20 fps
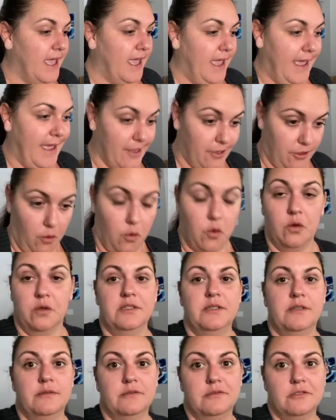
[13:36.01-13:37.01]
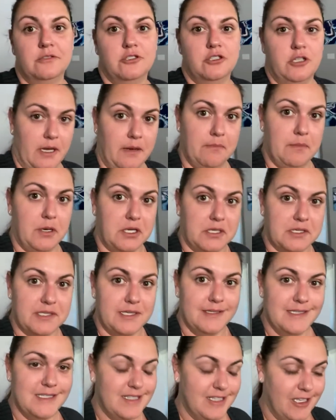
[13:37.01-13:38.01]
and hold giant
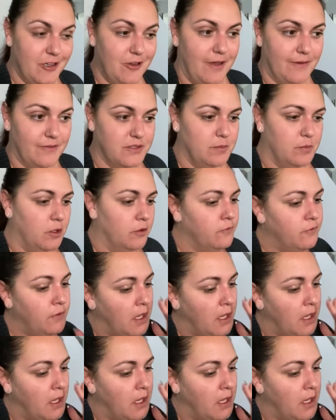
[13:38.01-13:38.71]
boxes that you have to move.